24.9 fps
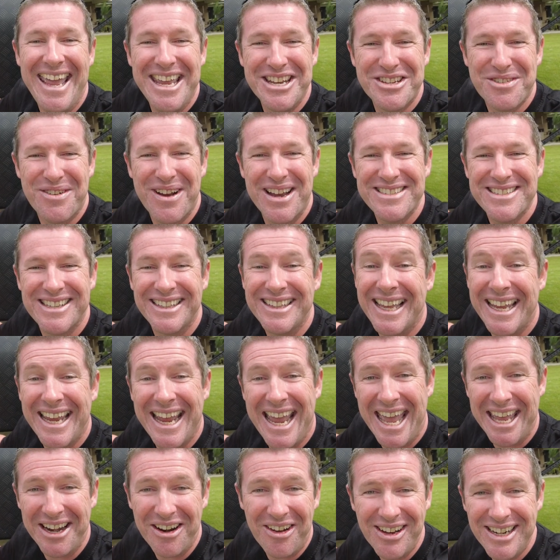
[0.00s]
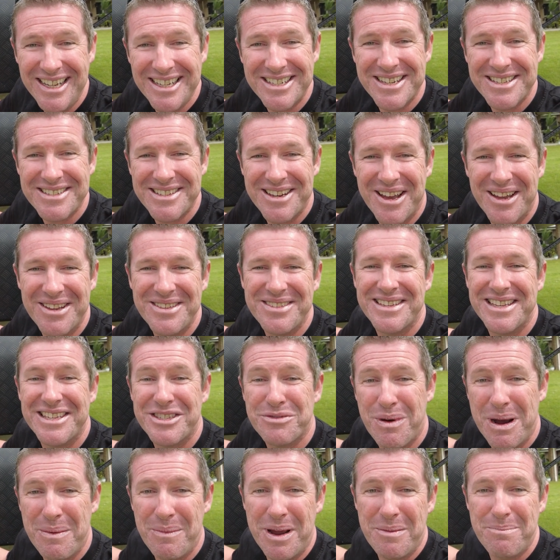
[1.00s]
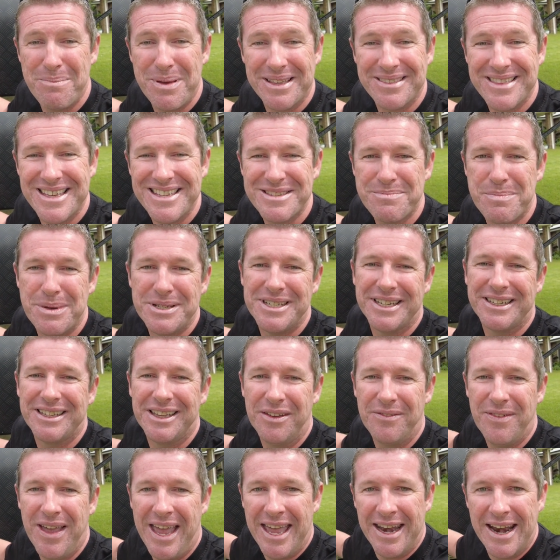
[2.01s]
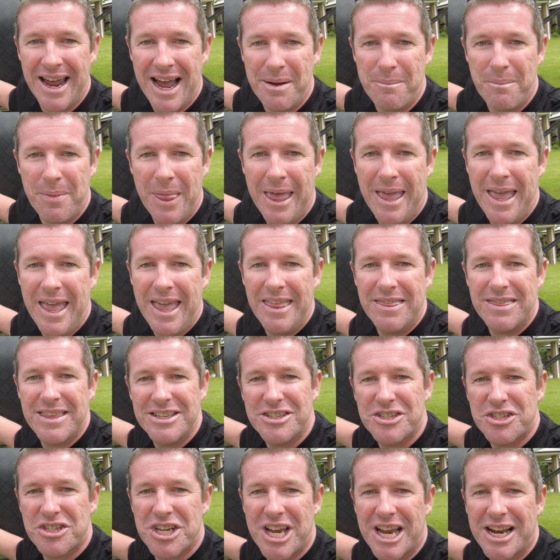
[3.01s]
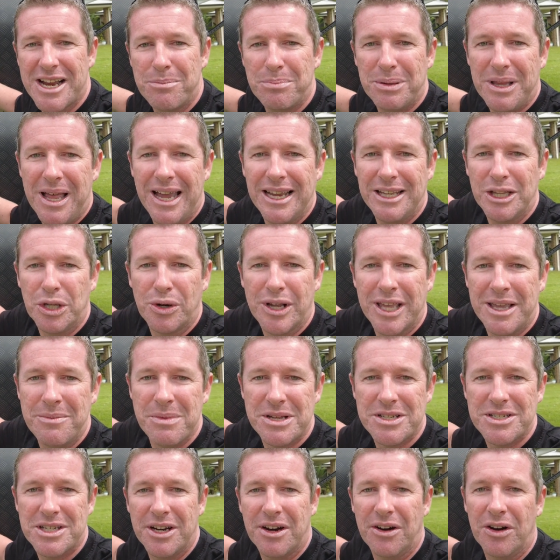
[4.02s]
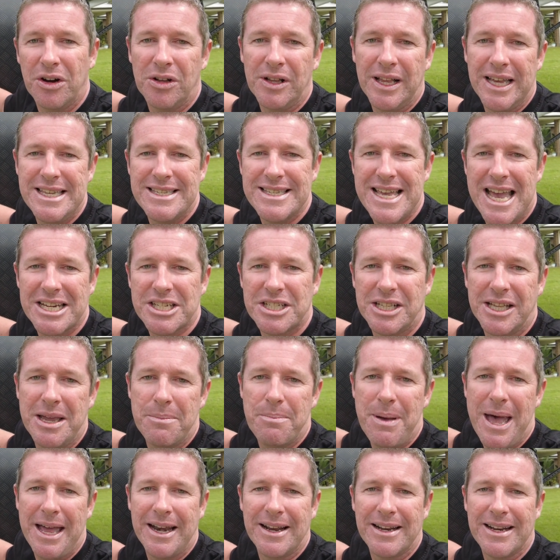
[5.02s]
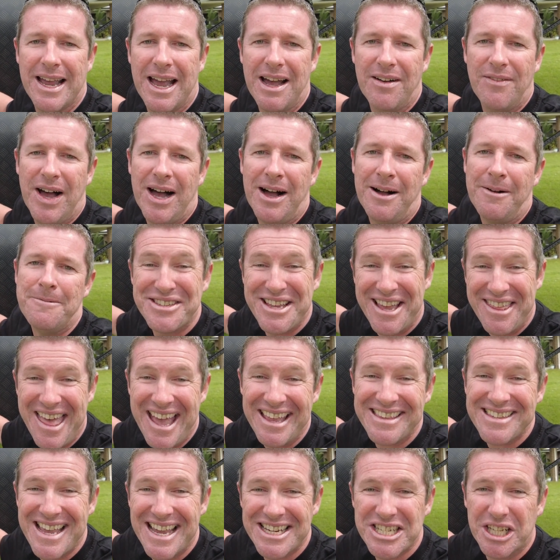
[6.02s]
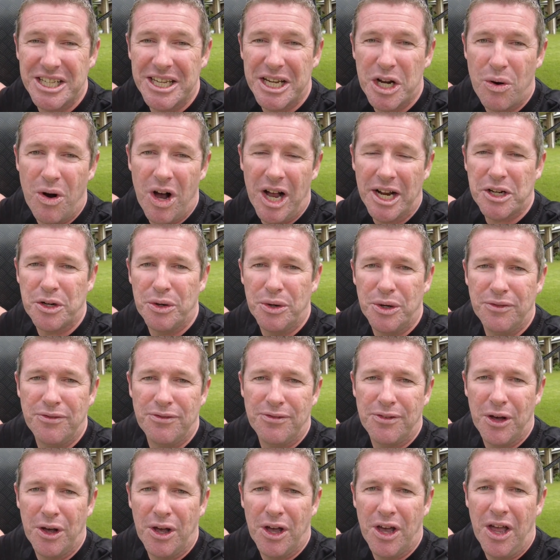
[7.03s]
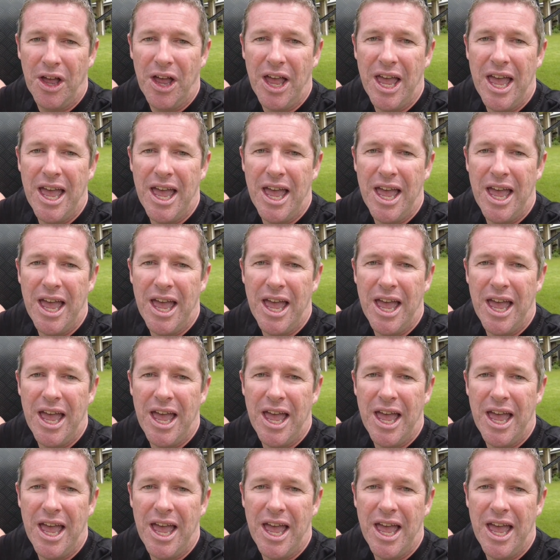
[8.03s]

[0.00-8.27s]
Interestingly, and I only just noticed this when we picked this particular van up, this checker plate looking material is actually a padded cover. So that's actually quite good for